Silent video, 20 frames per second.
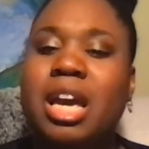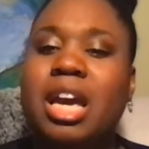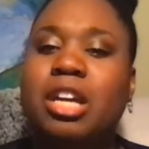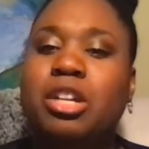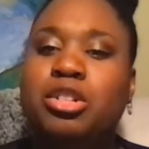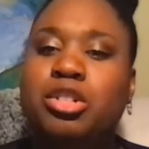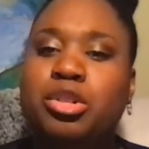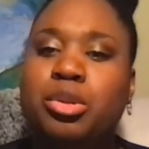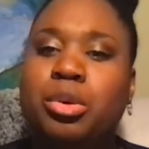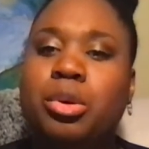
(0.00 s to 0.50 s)

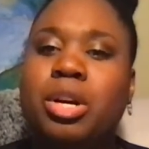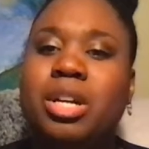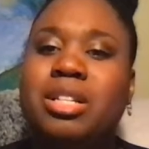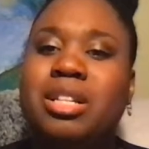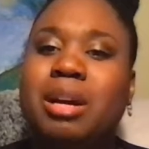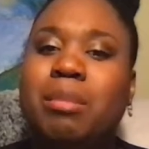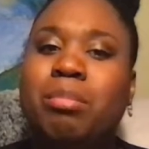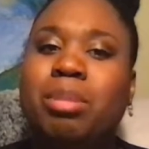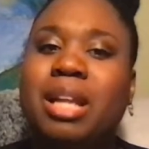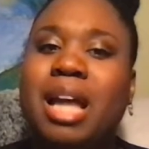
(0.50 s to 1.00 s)
and joined
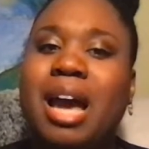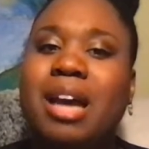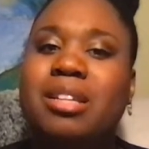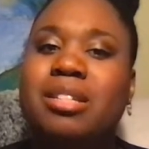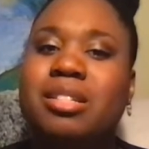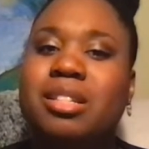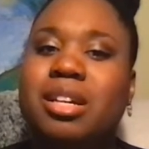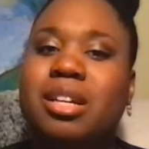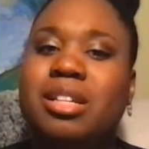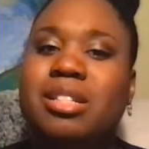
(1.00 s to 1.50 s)
a Black
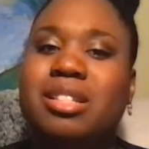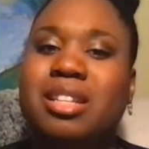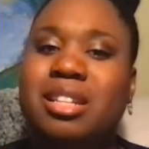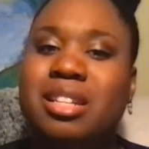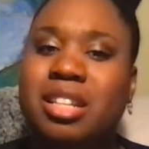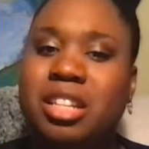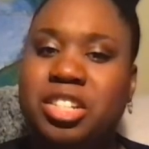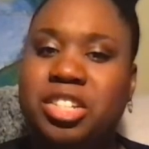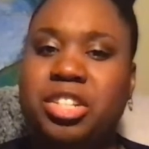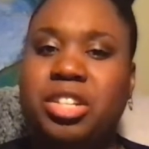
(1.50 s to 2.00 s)
Studies
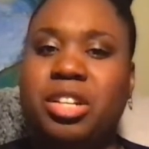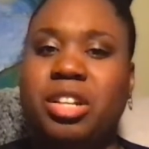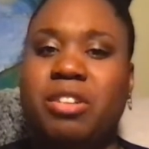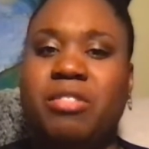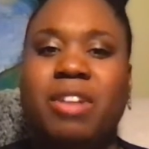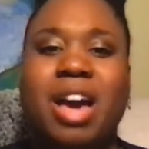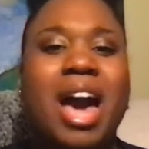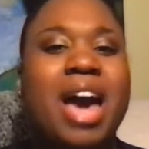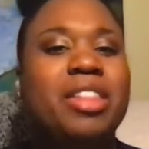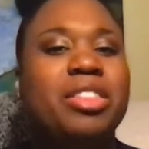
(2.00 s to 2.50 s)

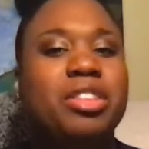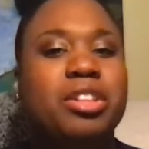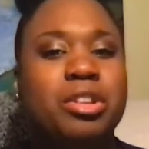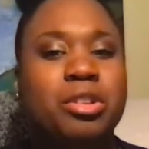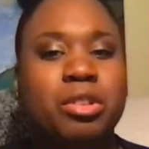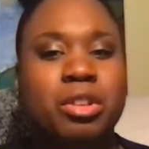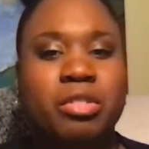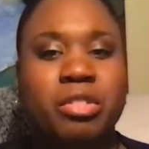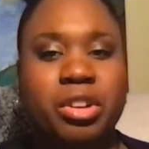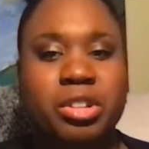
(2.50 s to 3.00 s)
initiative at the
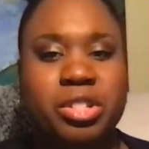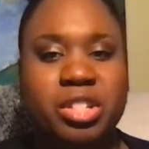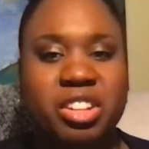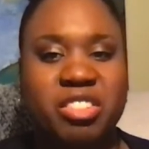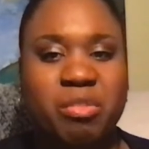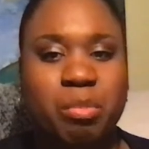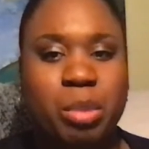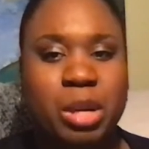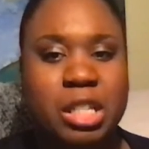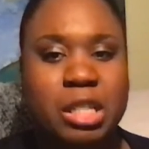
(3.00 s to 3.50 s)
University
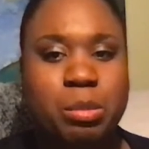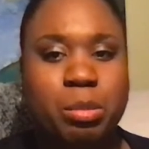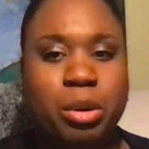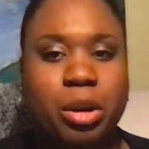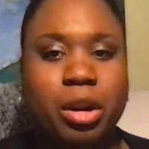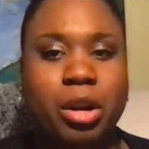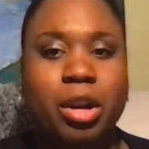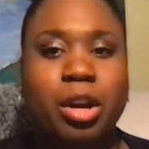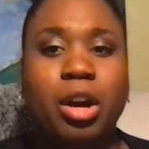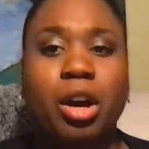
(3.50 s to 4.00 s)
of
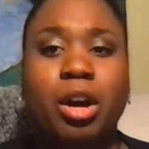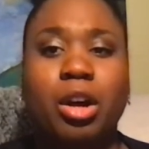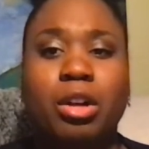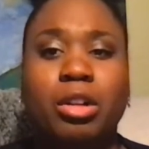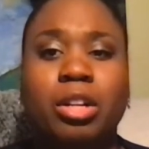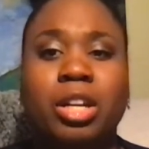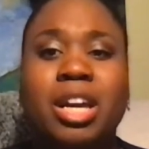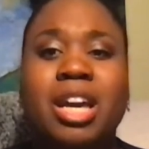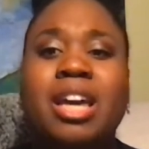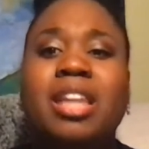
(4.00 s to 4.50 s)
Pittsburgh
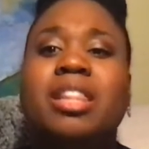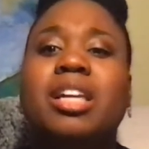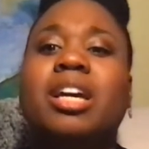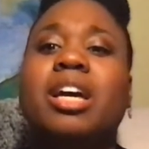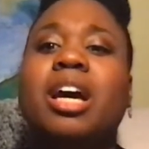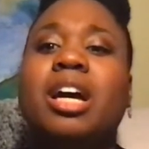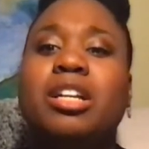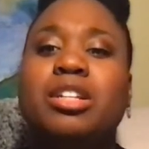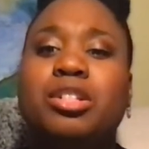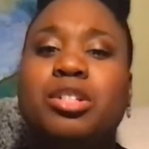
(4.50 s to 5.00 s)
called the
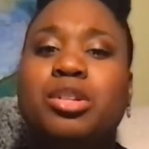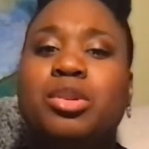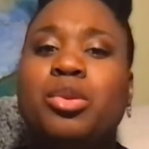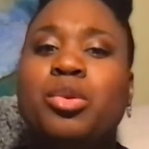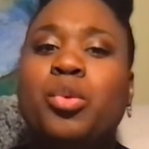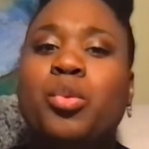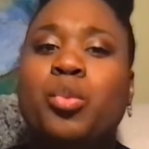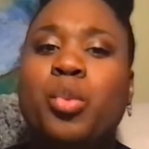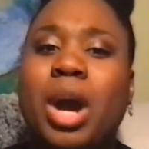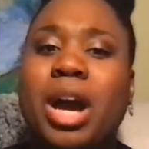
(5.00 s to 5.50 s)

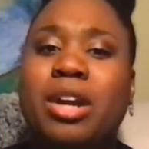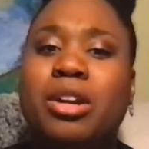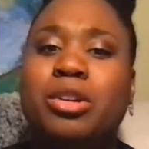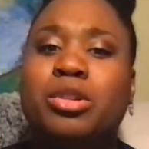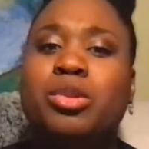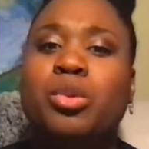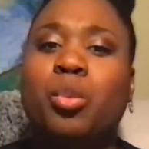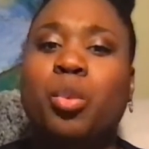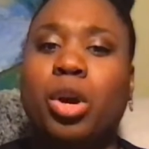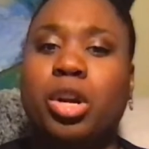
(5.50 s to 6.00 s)
Kuntu
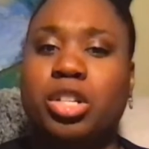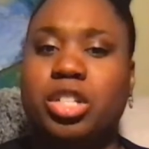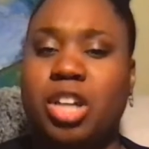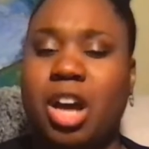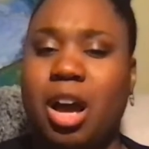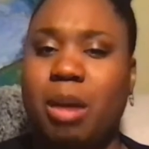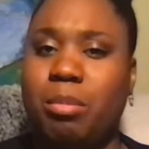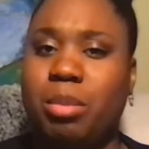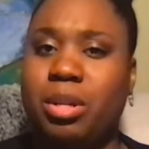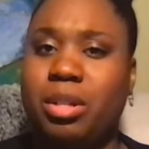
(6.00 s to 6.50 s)
Writers
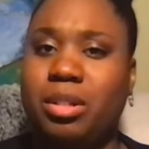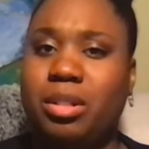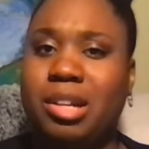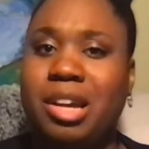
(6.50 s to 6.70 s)
Workshop,